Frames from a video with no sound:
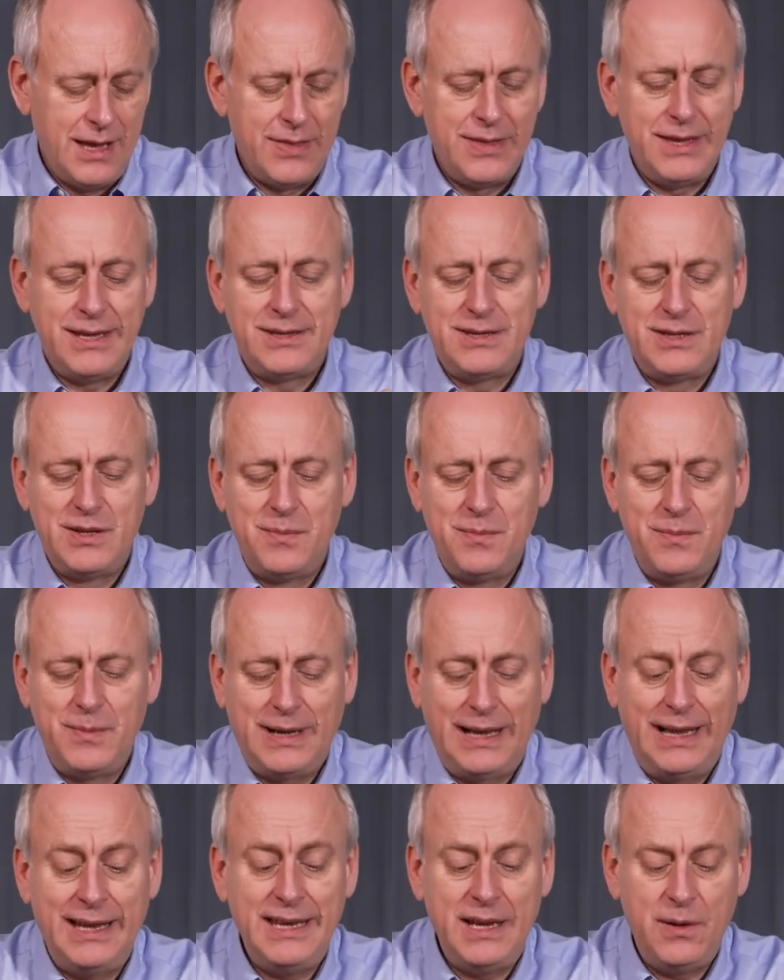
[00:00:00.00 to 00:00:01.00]
There's some
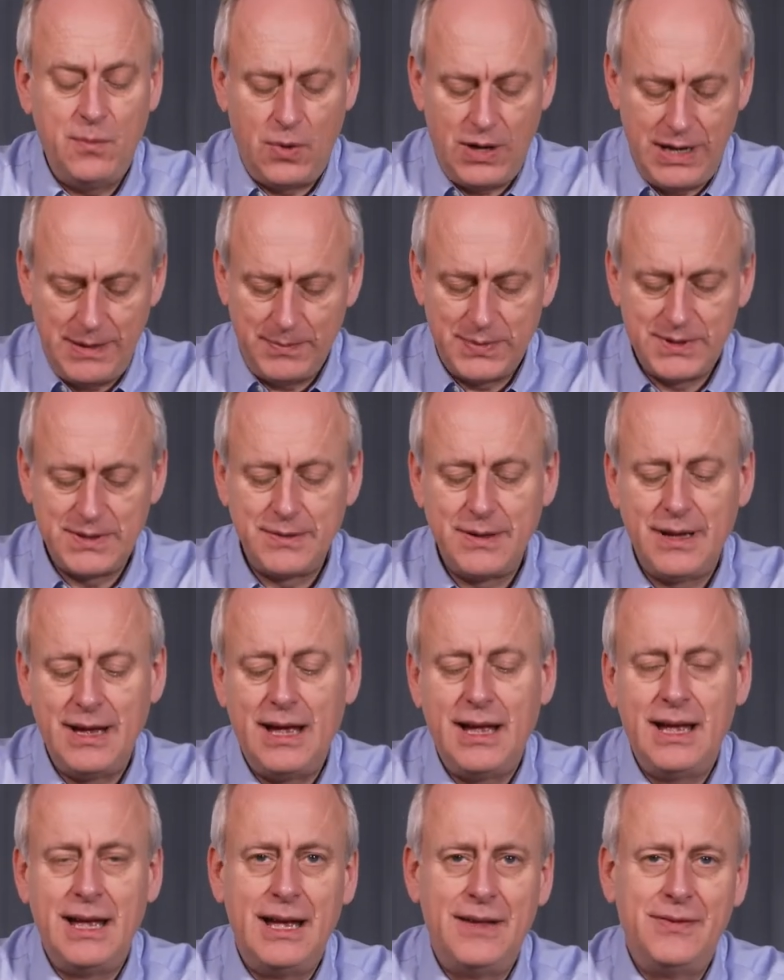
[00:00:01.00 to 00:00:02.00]
cleaning wipes,
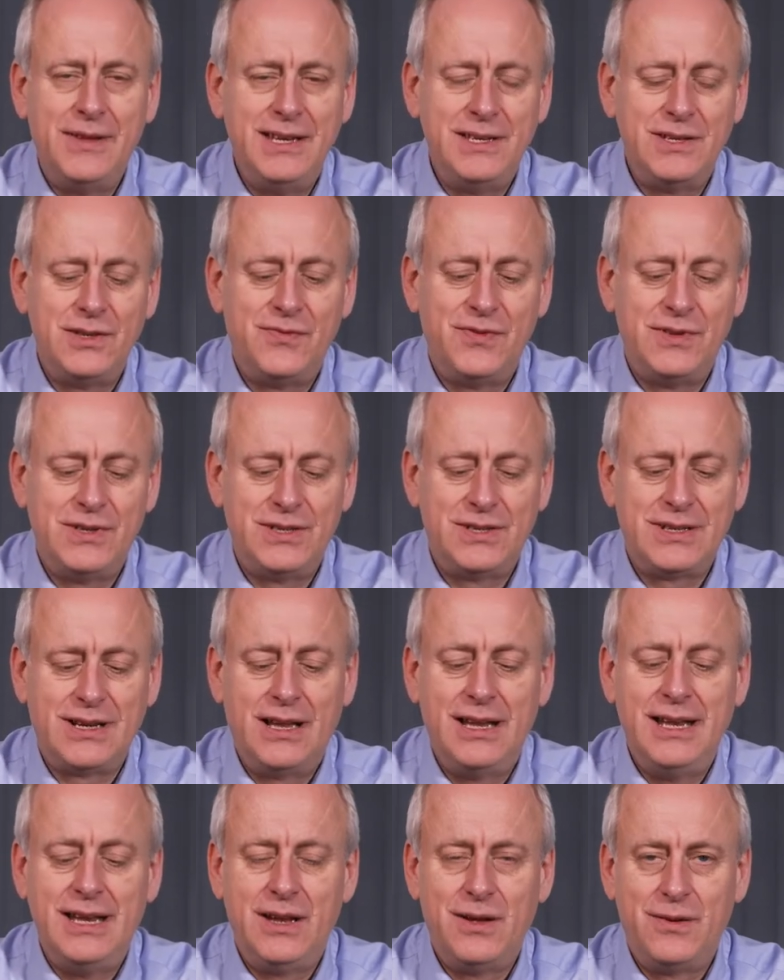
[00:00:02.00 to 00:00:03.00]
and these are for just
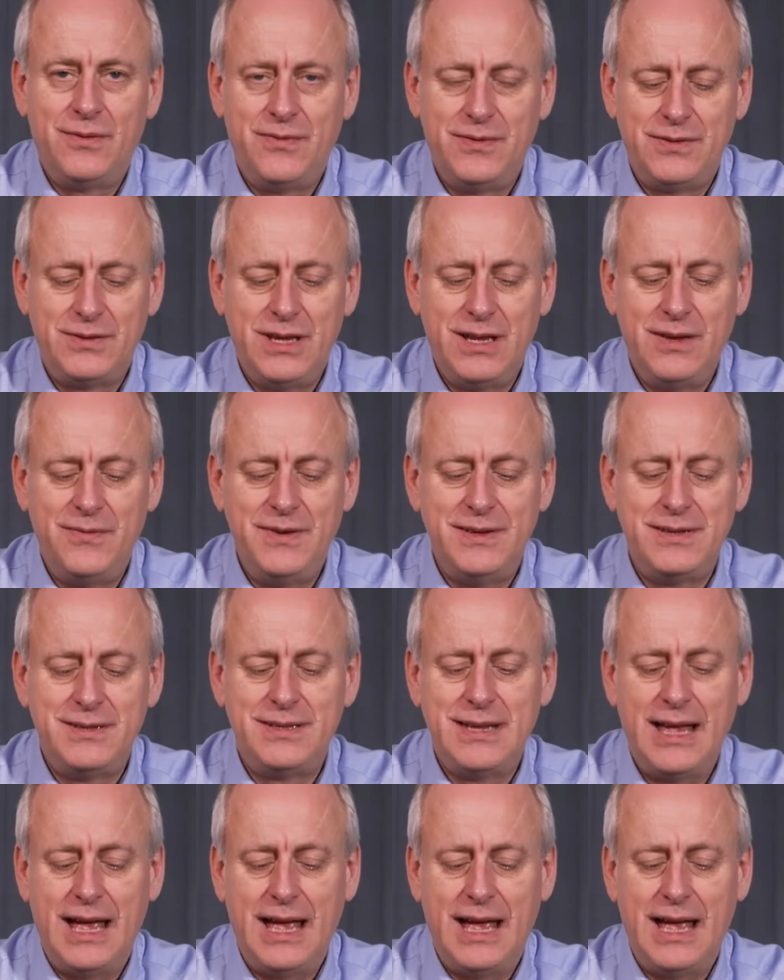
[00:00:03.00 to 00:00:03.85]
cleaning off the surface.